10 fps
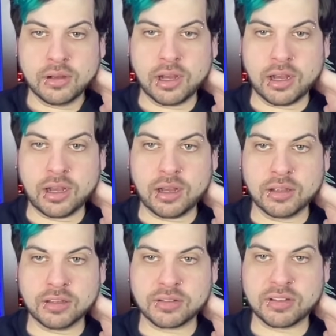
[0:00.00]

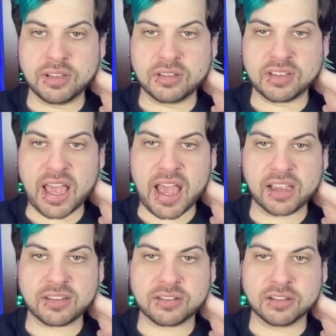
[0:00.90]
Let's see.
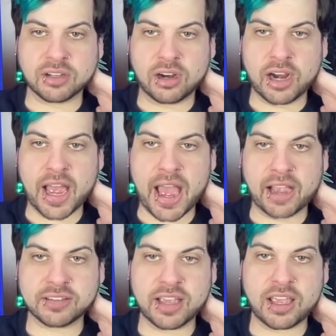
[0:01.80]
Zach's Guitar
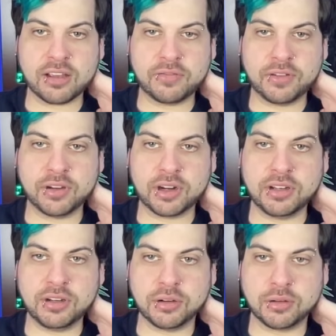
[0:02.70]
Hacks. Hey, good on
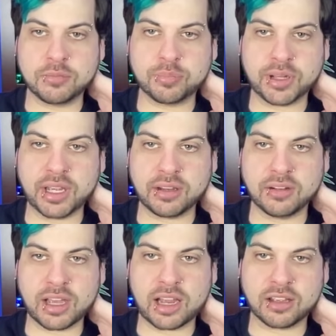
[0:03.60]
you.
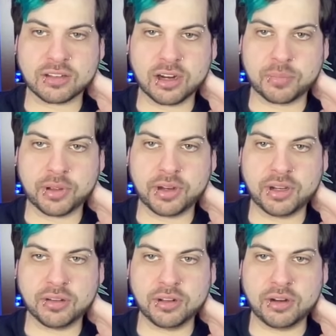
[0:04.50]
Guitar player in
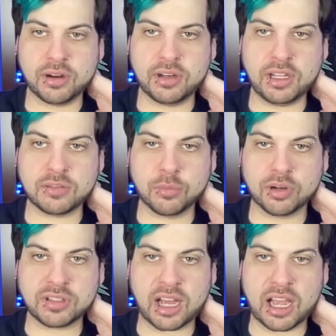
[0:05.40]
here. The nerd needs
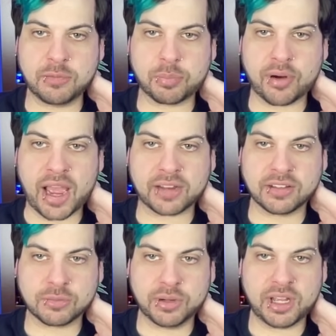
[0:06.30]
more time to
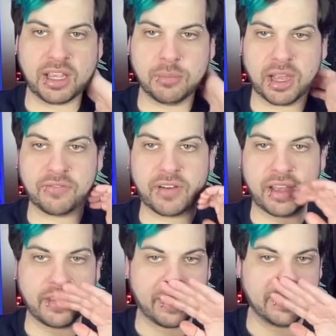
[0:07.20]
practice. One day he might
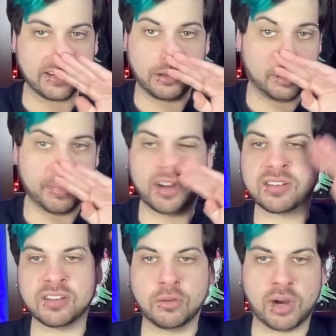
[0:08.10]
find that. It's a little
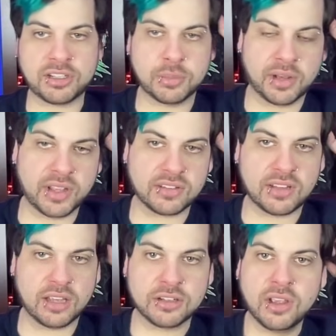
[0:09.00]
embarrassing to watch him on that
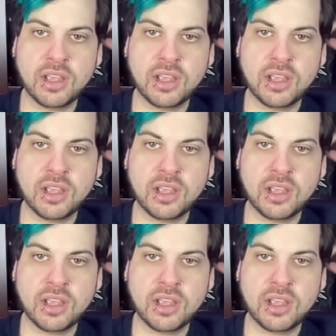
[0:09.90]
stage.